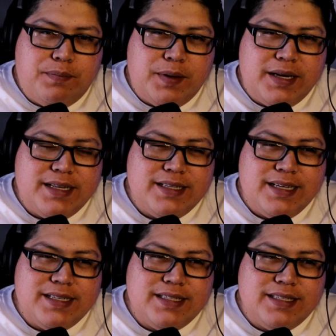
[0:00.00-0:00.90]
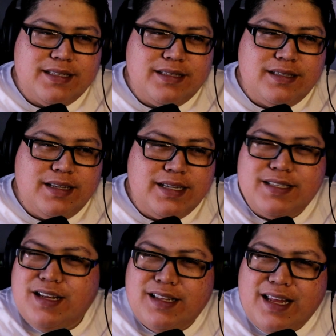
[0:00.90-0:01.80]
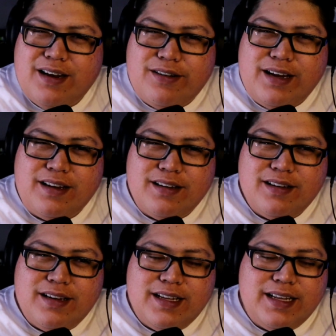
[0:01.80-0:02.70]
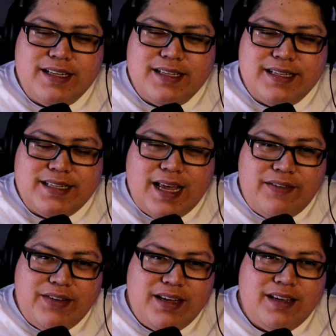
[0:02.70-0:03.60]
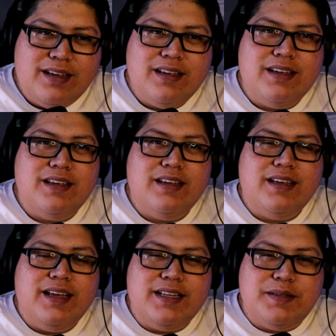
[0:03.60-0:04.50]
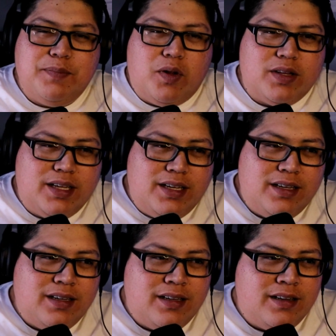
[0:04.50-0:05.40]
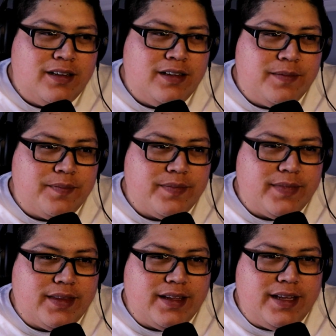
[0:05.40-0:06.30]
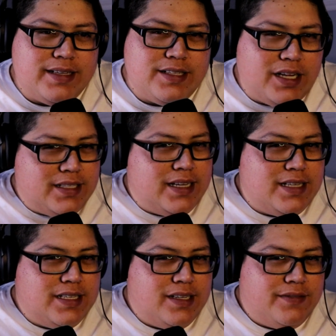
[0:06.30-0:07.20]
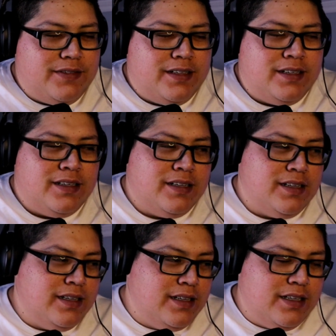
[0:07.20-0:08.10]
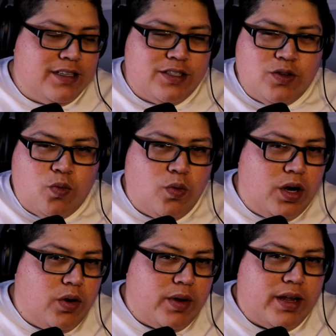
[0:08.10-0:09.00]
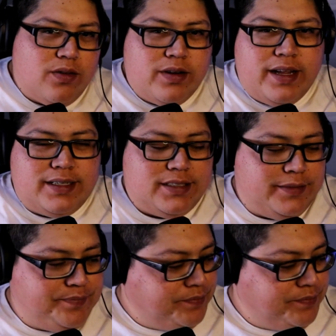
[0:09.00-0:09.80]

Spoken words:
but it's not that great. It's heavy, it's bulky, it's not sensitive. So where do I go next?